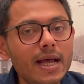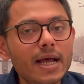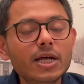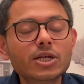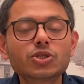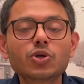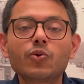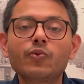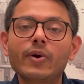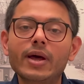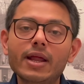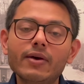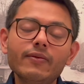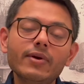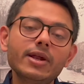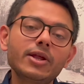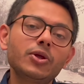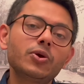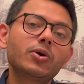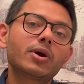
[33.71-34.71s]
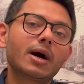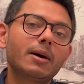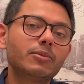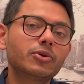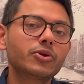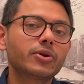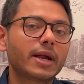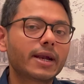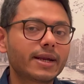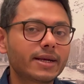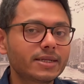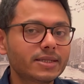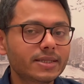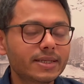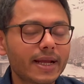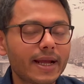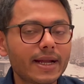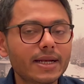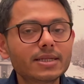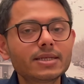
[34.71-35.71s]
So whenever you come to United
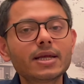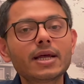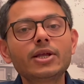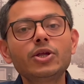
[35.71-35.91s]
States,